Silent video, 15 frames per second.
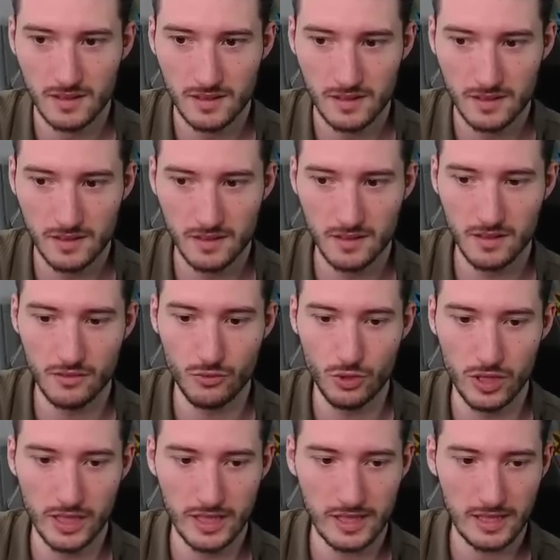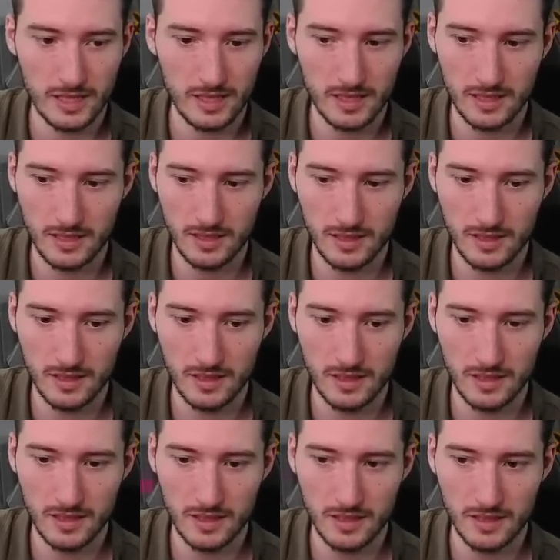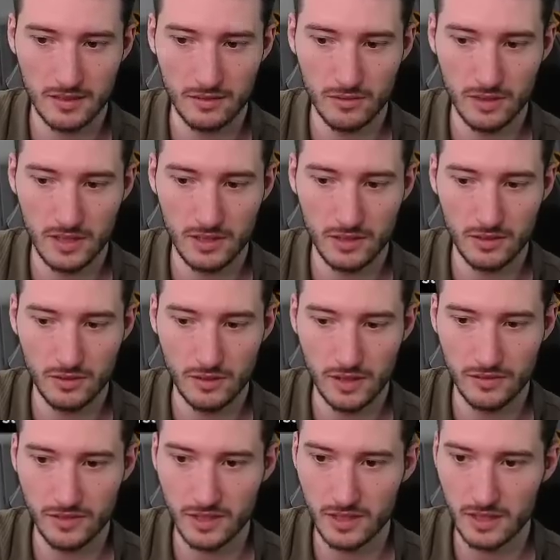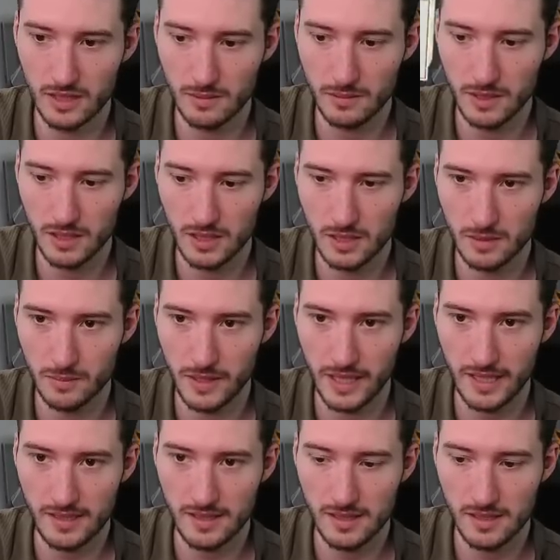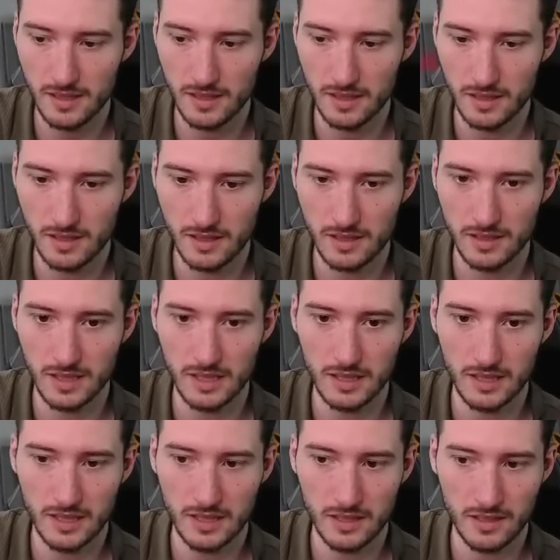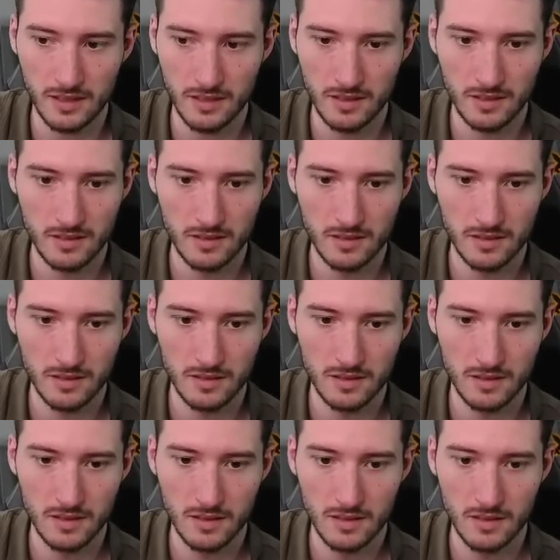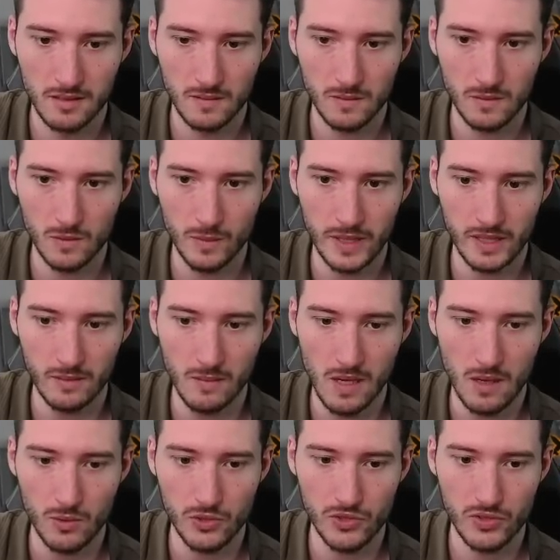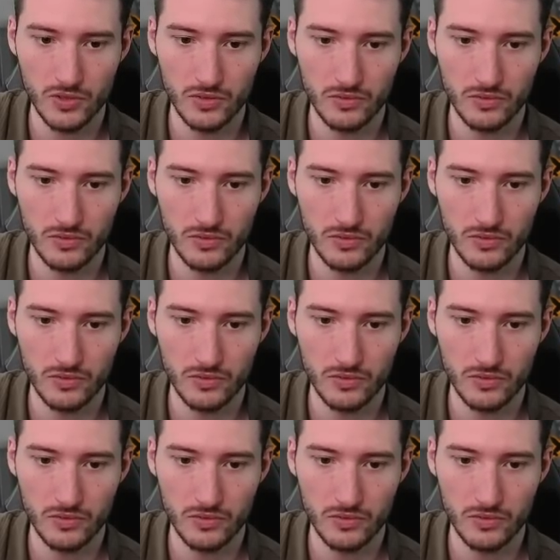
Alright. No need to do anything in the upkeep. Exercise yet again. We'll make a mouse.